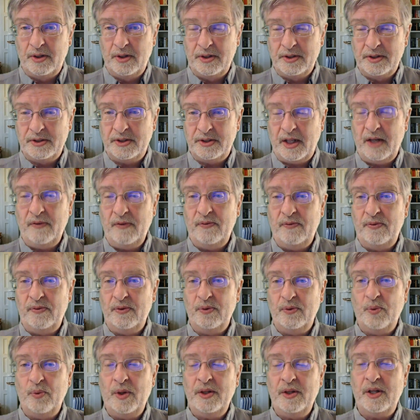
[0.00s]
Stay
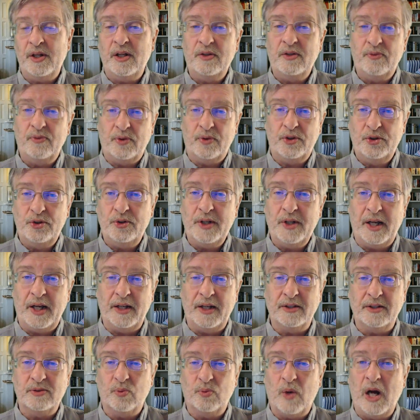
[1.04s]
with us for two
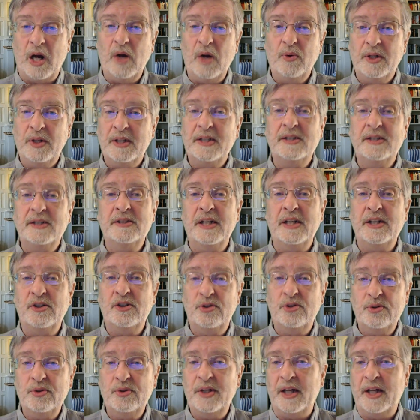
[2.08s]
days." Why would they say
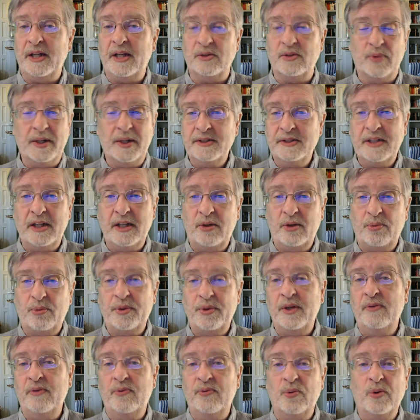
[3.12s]
two days? Why didn't they say
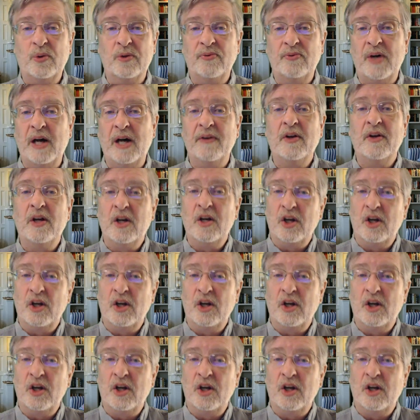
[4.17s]
three, four, five?